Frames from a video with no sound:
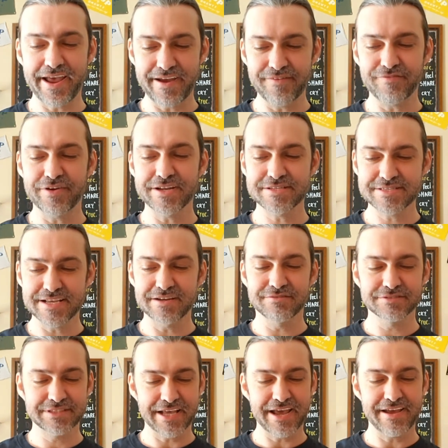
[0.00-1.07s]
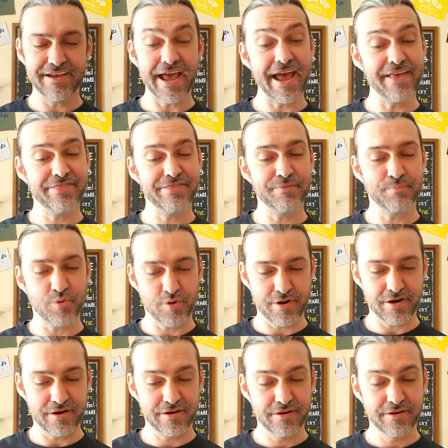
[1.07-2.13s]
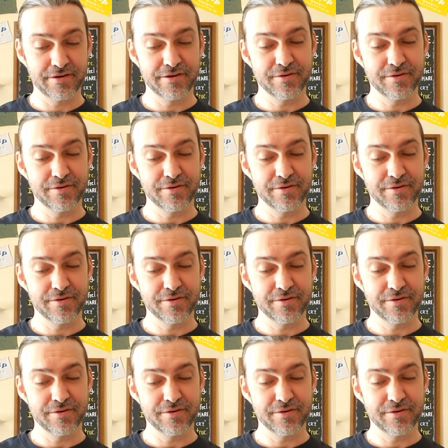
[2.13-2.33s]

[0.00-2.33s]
every single day at the border,